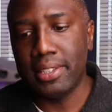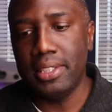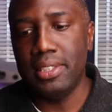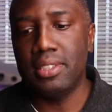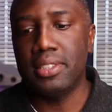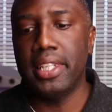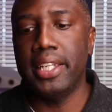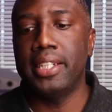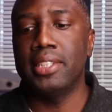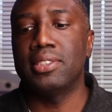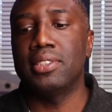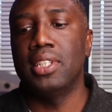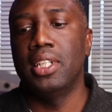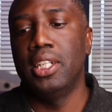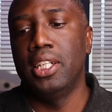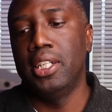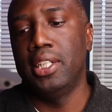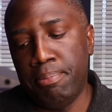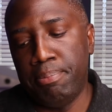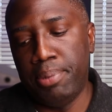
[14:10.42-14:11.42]
these things.
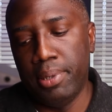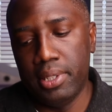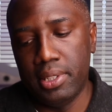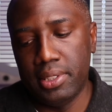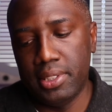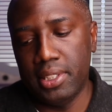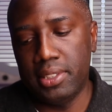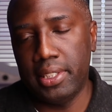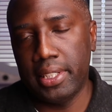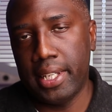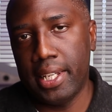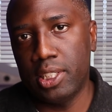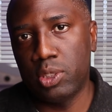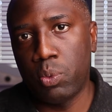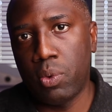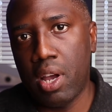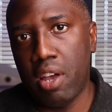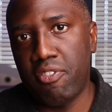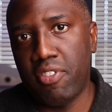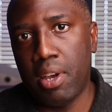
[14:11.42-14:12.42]
This thing has
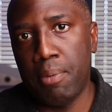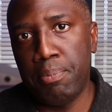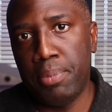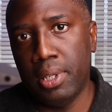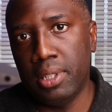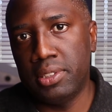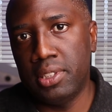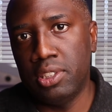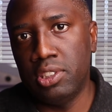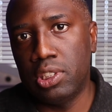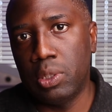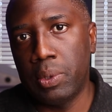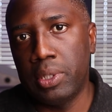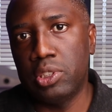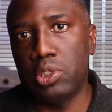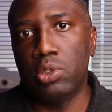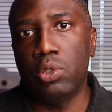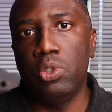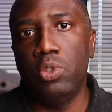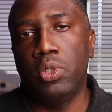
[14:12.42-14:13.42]
Wi-Fi built into it,
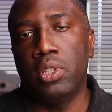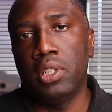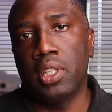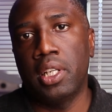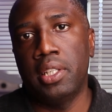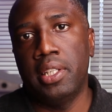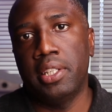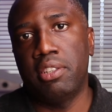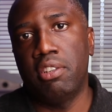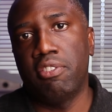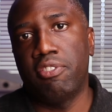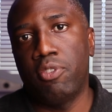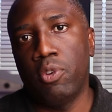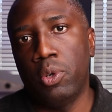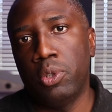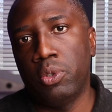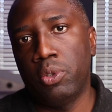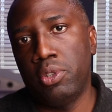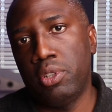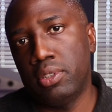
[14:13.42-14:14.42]
so you can connect your
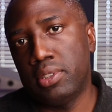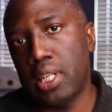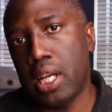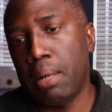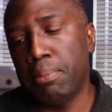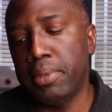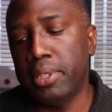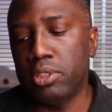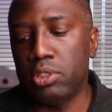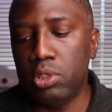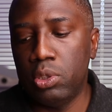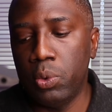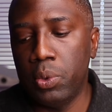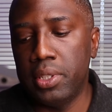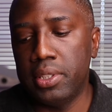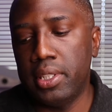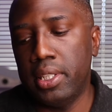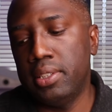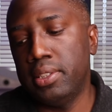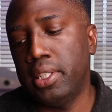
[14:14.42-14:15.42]
phone or your tablet to
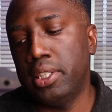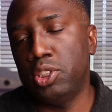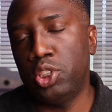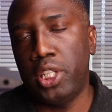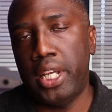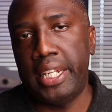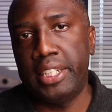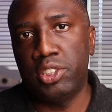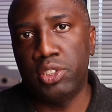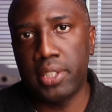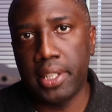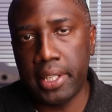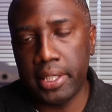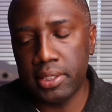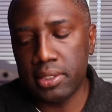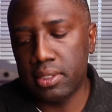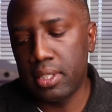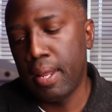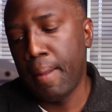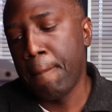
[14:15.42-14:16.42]
it and then change
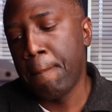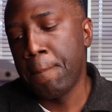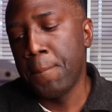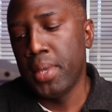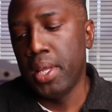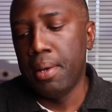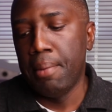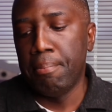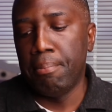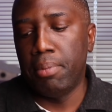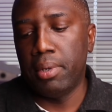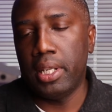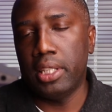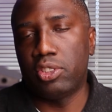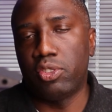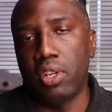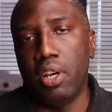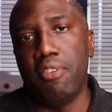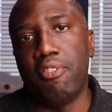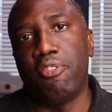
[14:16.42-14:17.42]
settings. But
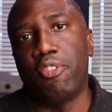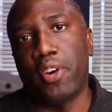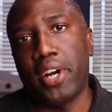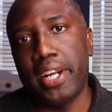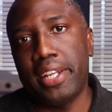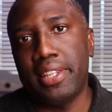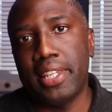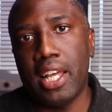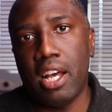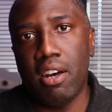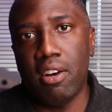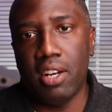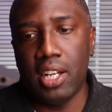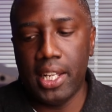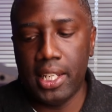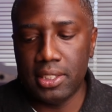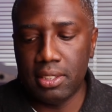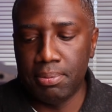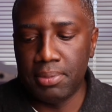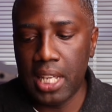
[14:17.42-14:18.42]
as of right now,
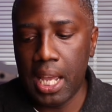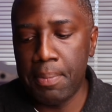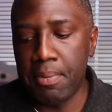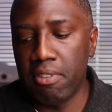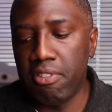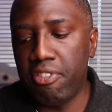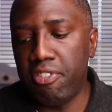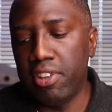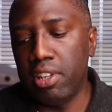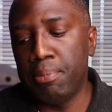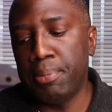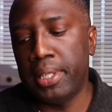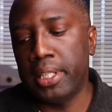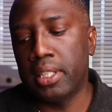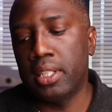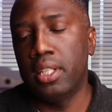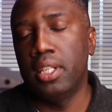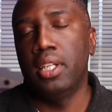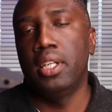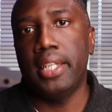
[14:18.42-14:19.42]
as of time of
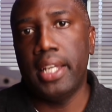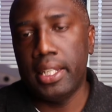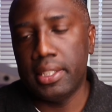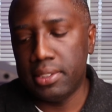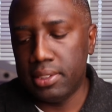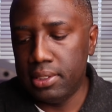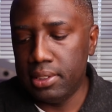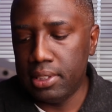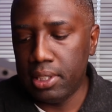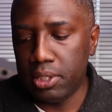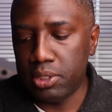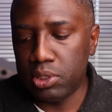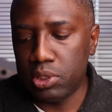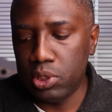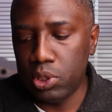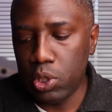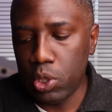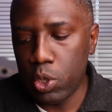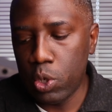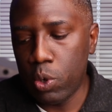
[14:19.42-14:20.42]
filming, yes, there's
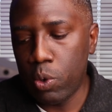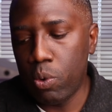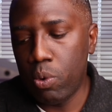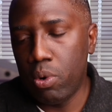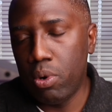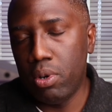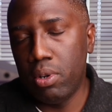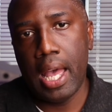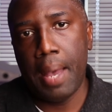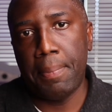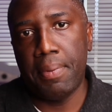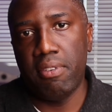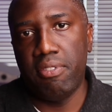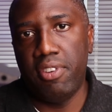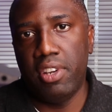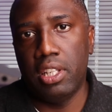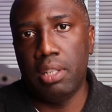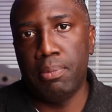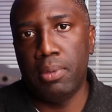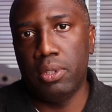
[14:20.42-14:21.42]
no app
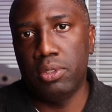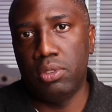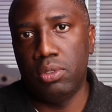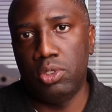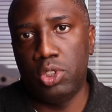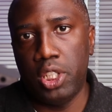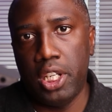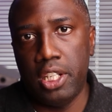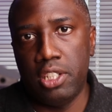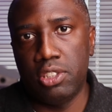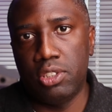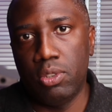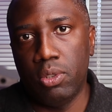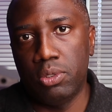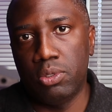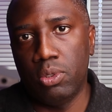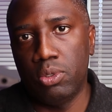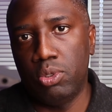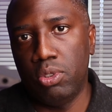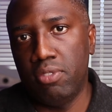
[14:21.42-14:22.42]
available to change
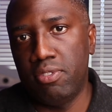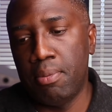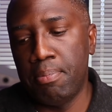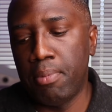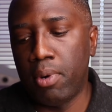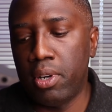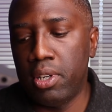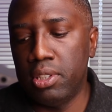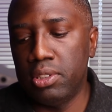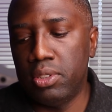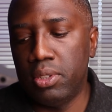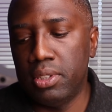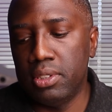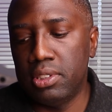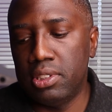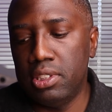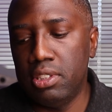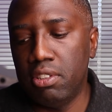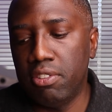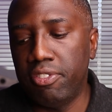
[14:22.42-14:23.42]
those or to even monitor and
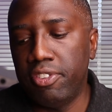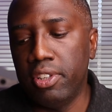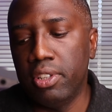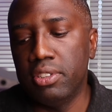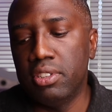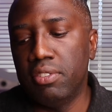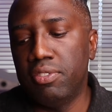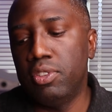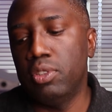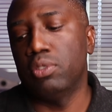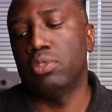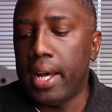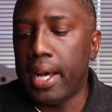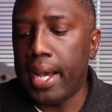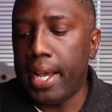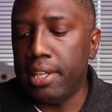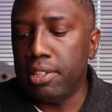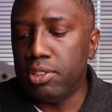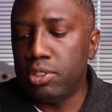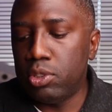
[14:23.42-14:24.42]
see your field of view.
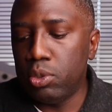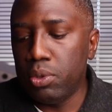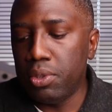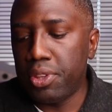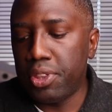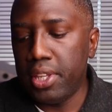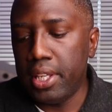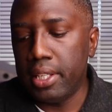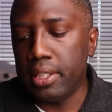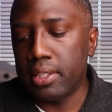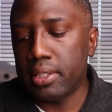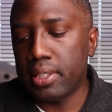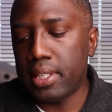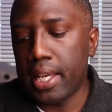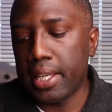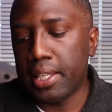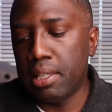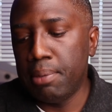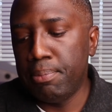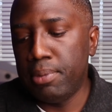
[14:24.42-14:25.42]
I do think
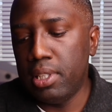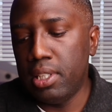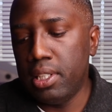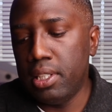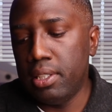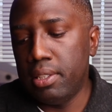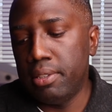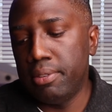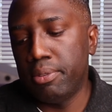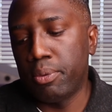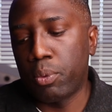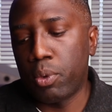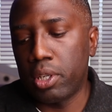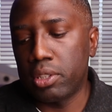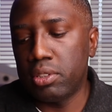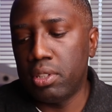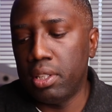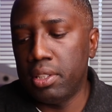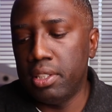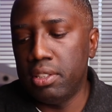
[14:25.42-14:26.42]
that can be
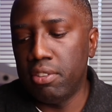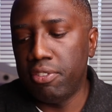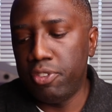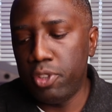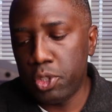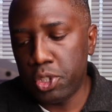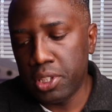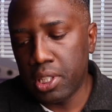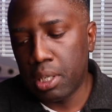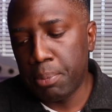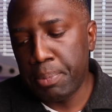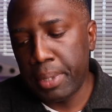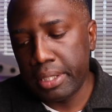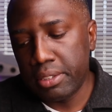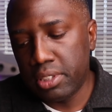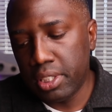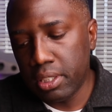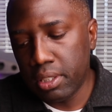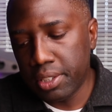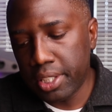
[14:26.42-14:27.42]
worked on in the future, not a big
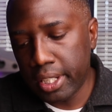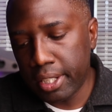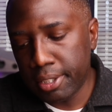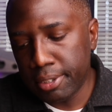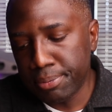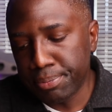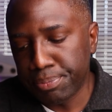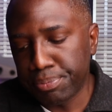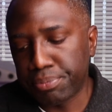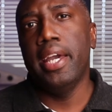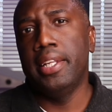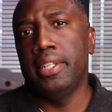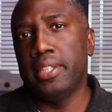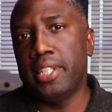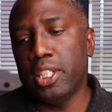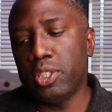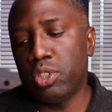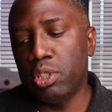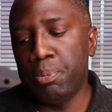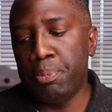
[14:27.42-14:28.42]
deal there. And
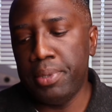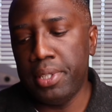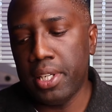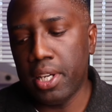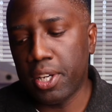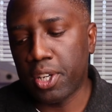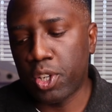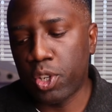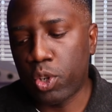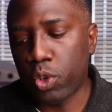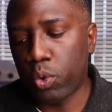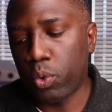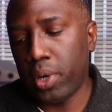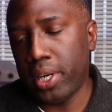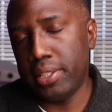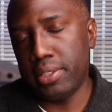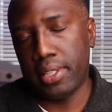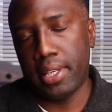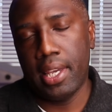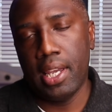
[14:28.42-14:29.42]
this would be a
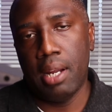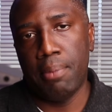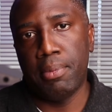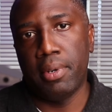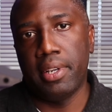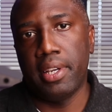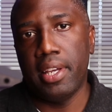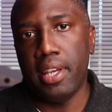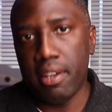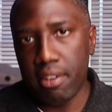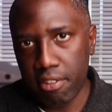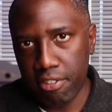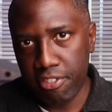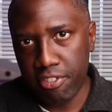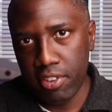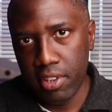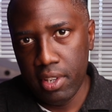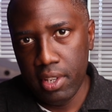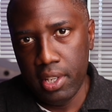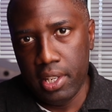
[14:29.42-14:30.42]
great camera
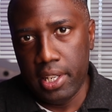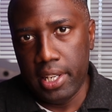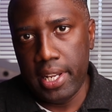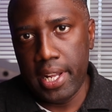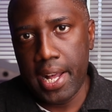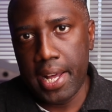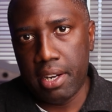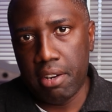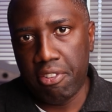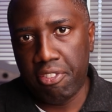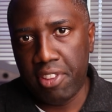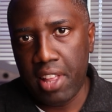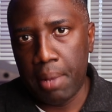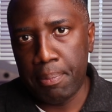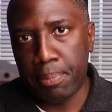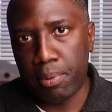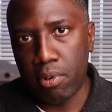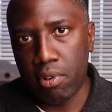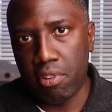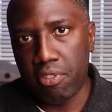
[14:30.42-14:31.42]
if it had a flat
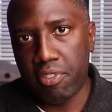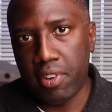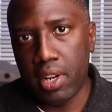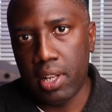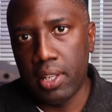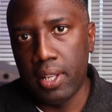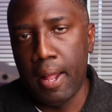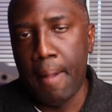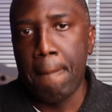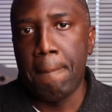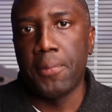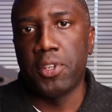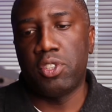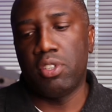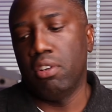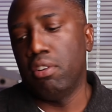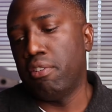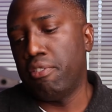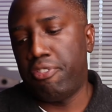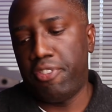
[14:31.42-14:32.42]
profile.
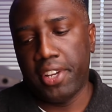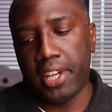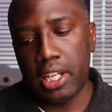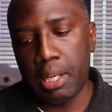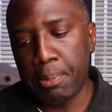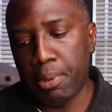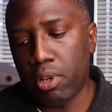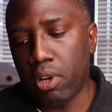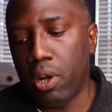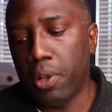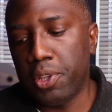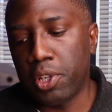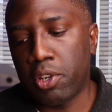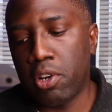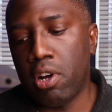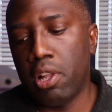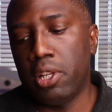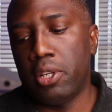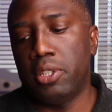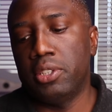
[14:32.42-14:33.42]
So forget about all the
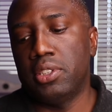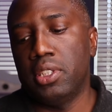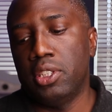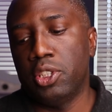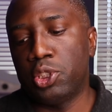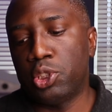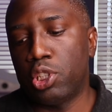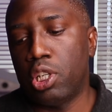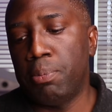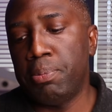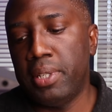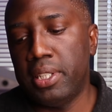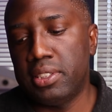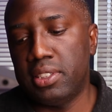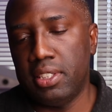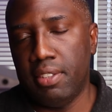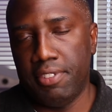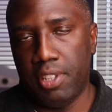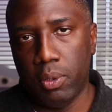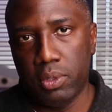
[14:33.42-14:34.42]
colors and the
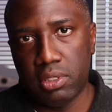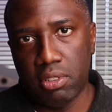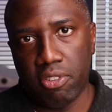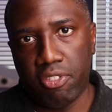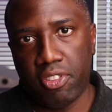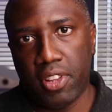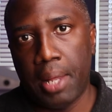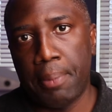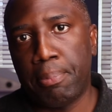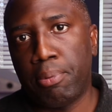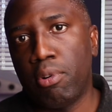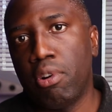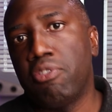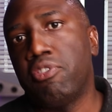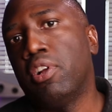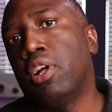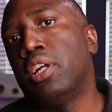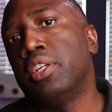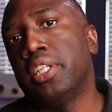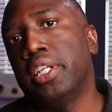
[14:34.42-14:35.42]
sharpness. If there was a flat
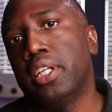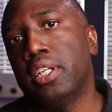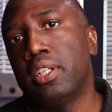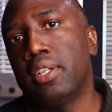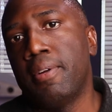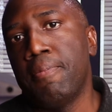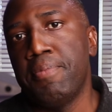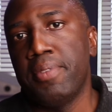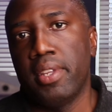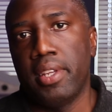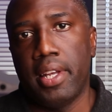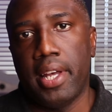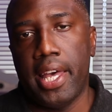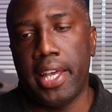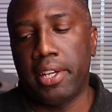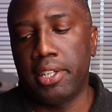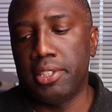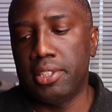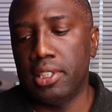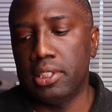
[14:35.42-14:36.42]
profile on here, I
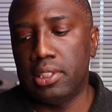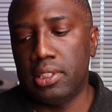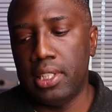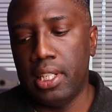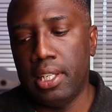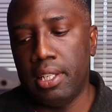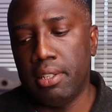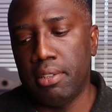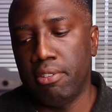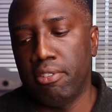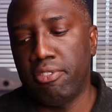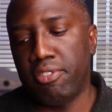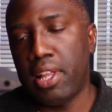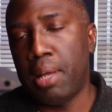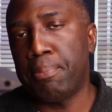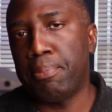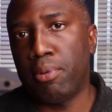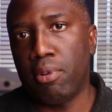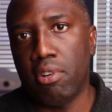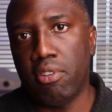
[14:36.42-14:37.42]
could just say
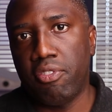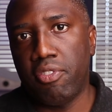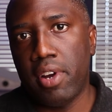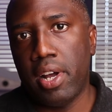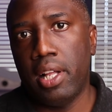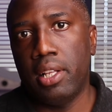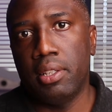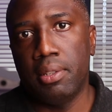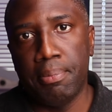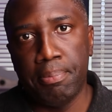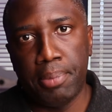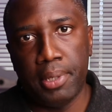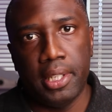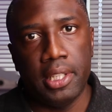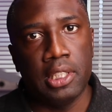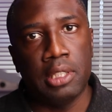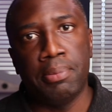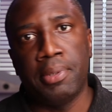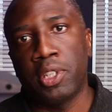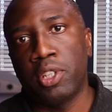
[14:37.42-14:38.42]
flat profile, put it
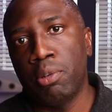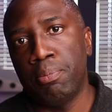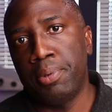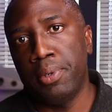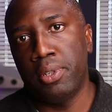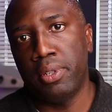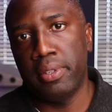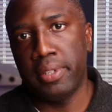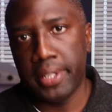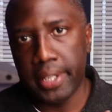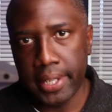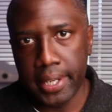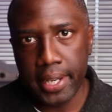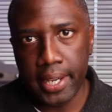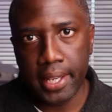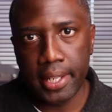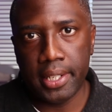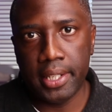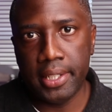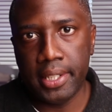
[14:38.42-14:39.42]
into my computer,
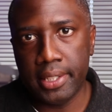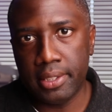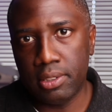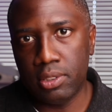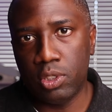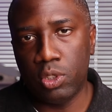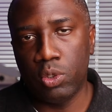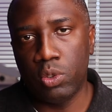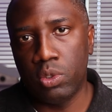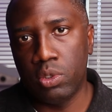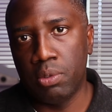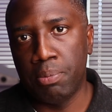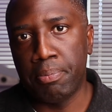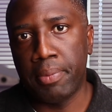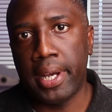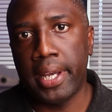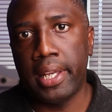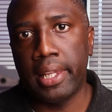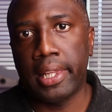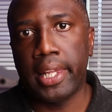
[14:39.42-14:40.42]
edit it to
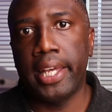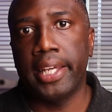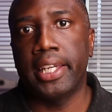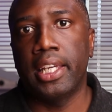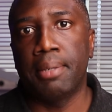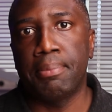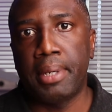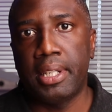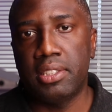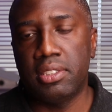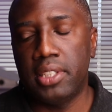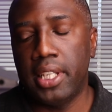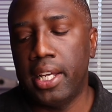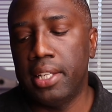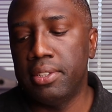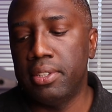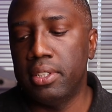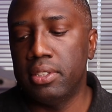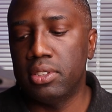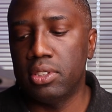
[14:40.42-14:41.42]
my liking, my
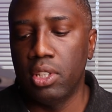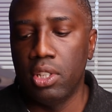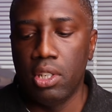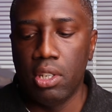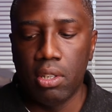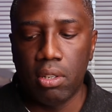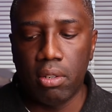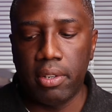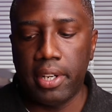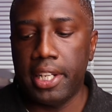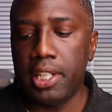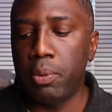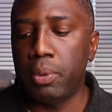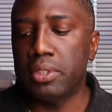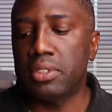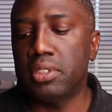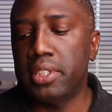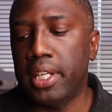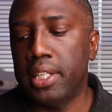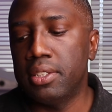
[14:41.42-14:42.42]
standards, or
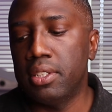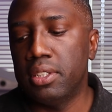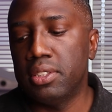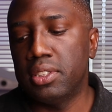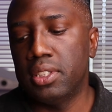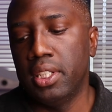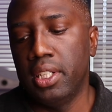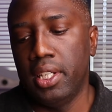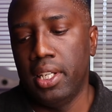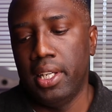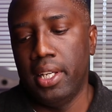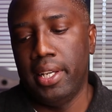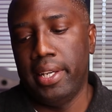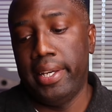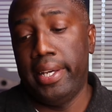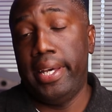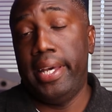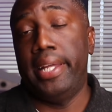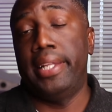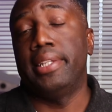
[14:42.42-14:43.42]
anyone's standards.
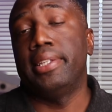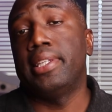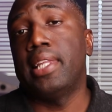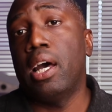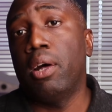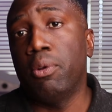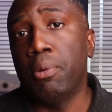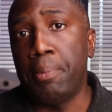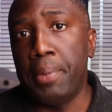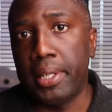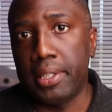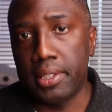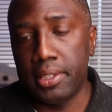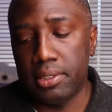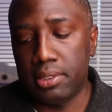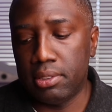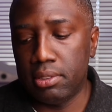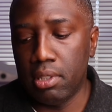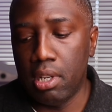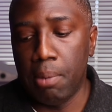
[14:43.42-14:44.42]
And that would make
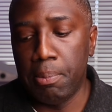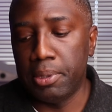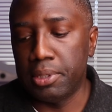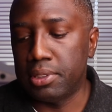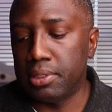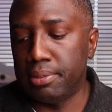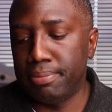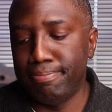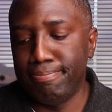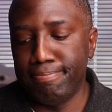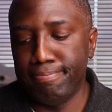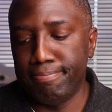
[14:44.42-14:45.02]
this almost